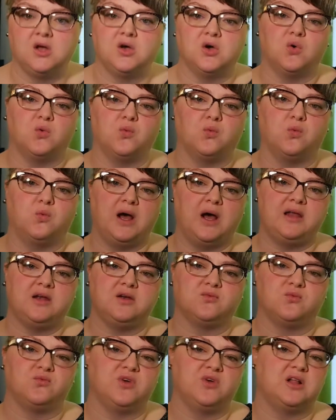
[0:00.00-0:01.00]
What
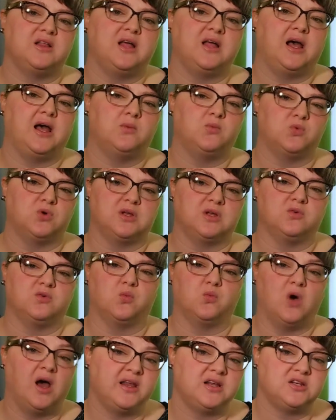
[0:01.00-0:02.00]
Wilhelm Wundt
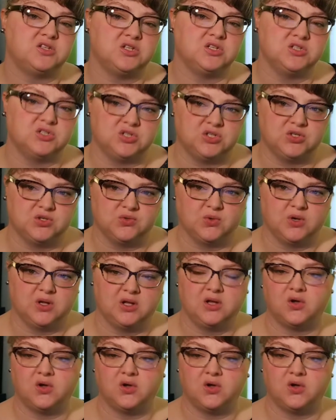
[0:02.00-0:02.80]
wanted to do